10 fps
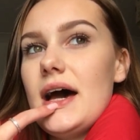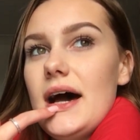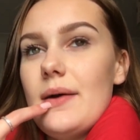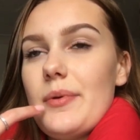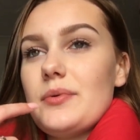
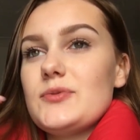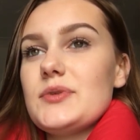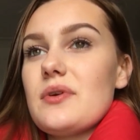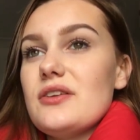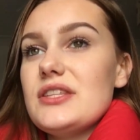then we were
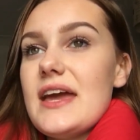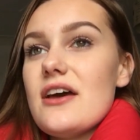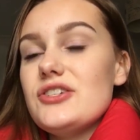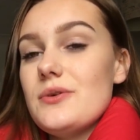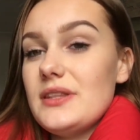supposed to be going to the
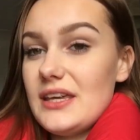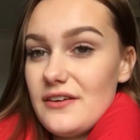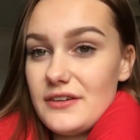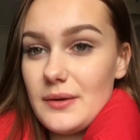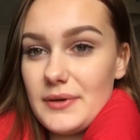SU in the
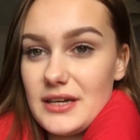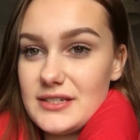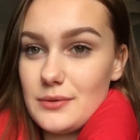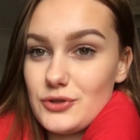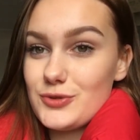evening because
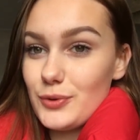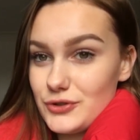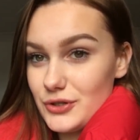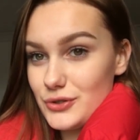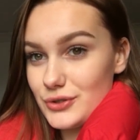it was
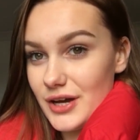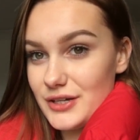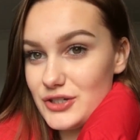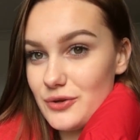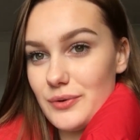sports social
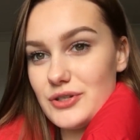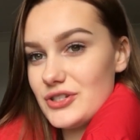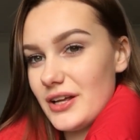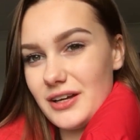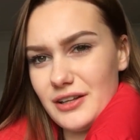night. So we
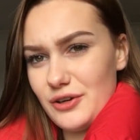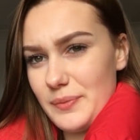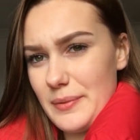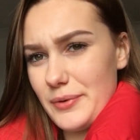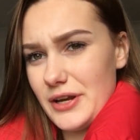just like a load of
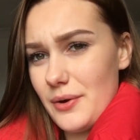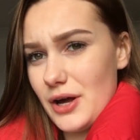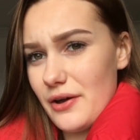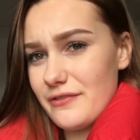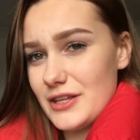people we know are
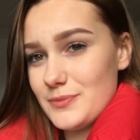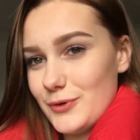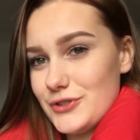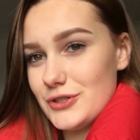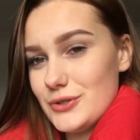going for their
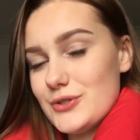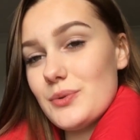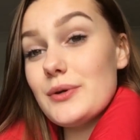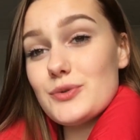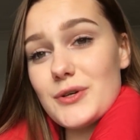sports social. So
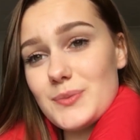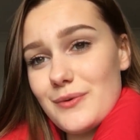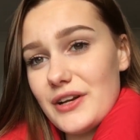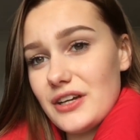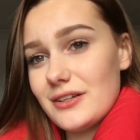it was supposed to be a
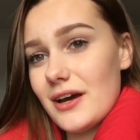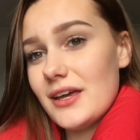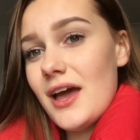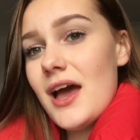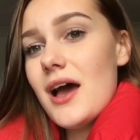really good
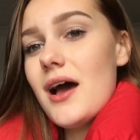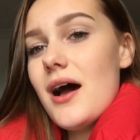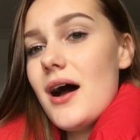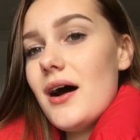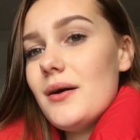
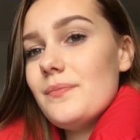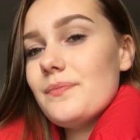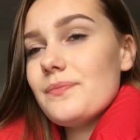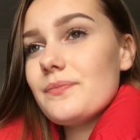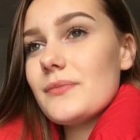night.
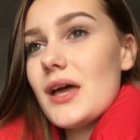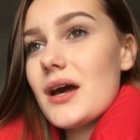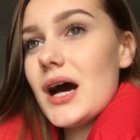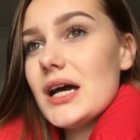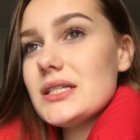
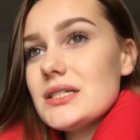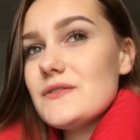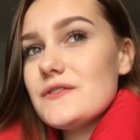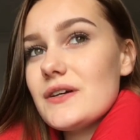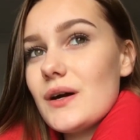Kind
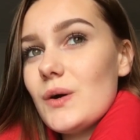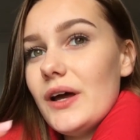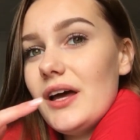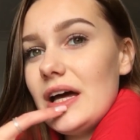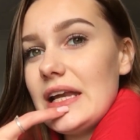of
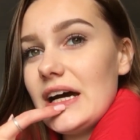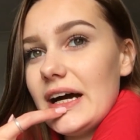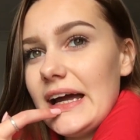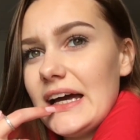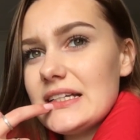quite early,
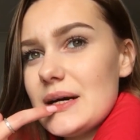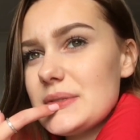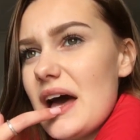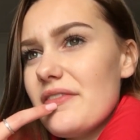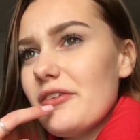I
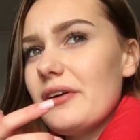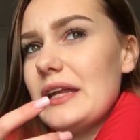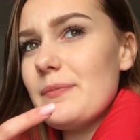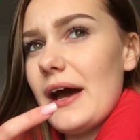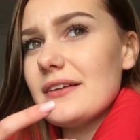was having
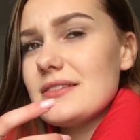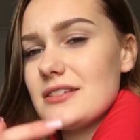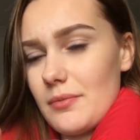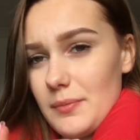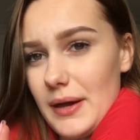really bad
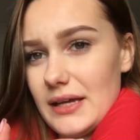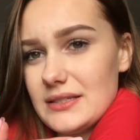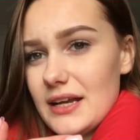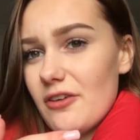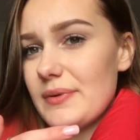stomach
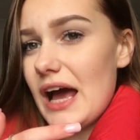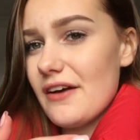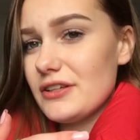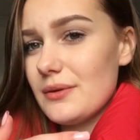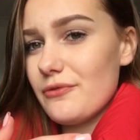pains, and I've been
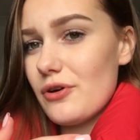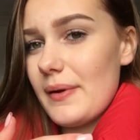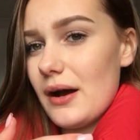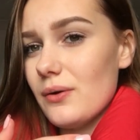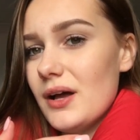having them for
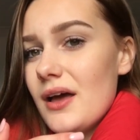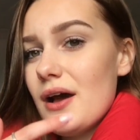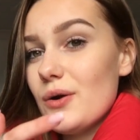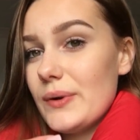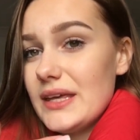about
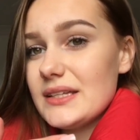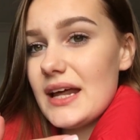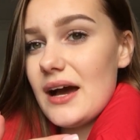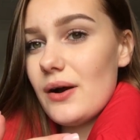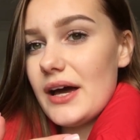a week
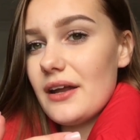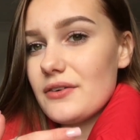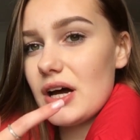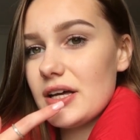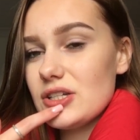now, and
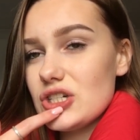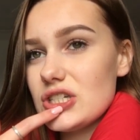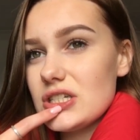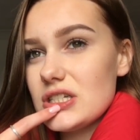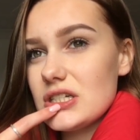I've kind of
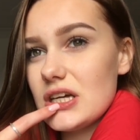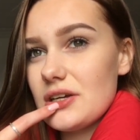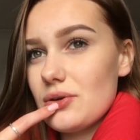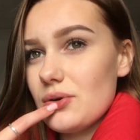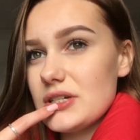just
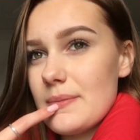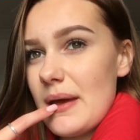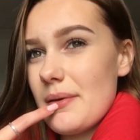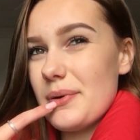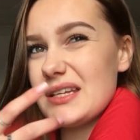ignored it,
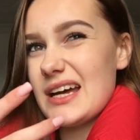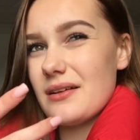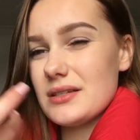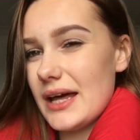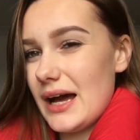maybe put it
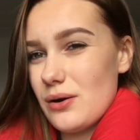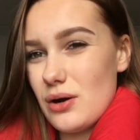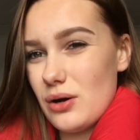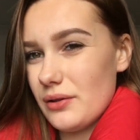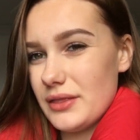down to like
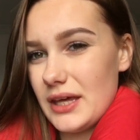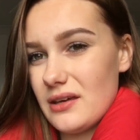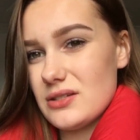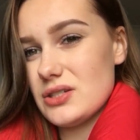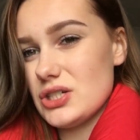alcohol and
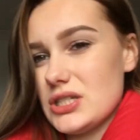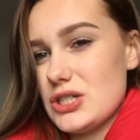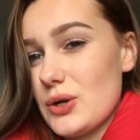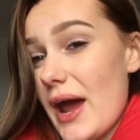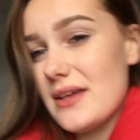things and just
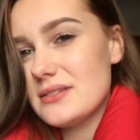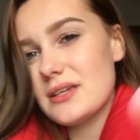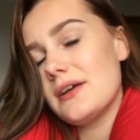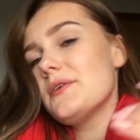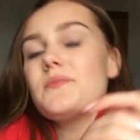stress.
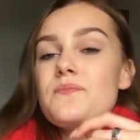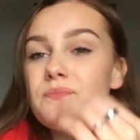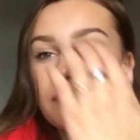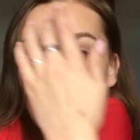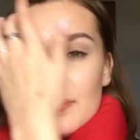
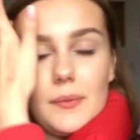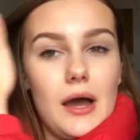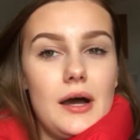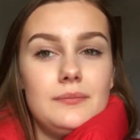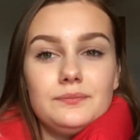
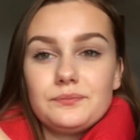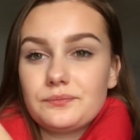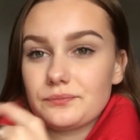And